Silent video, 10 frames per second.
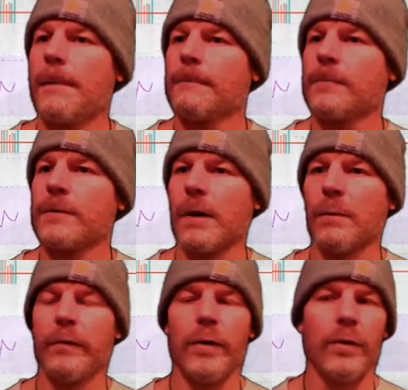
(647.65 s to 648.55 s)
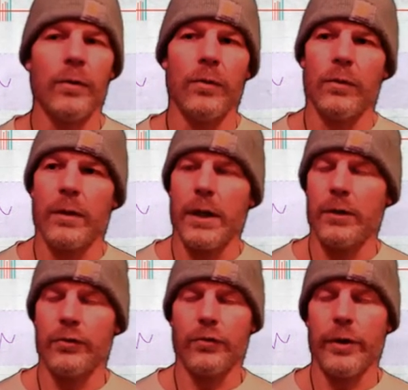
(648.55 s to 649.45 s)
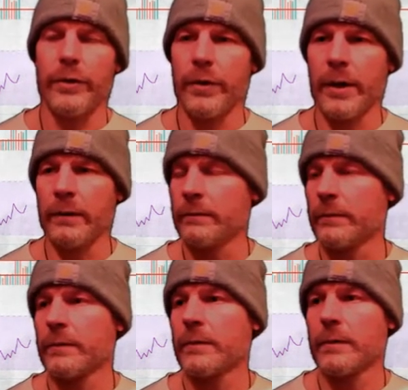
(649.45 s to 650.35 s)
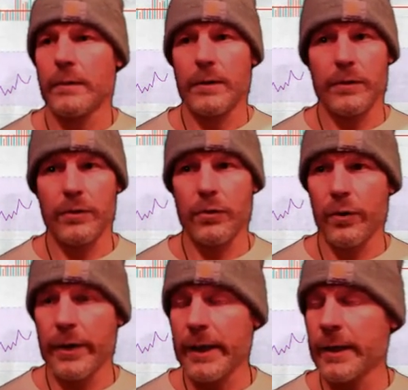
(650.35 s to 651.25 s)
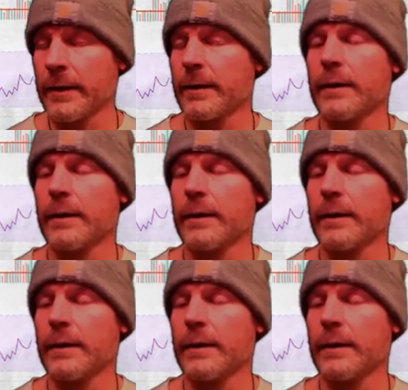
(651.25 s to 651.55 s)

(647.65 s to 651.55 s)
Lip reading: Some of you enjoy doing the shorting.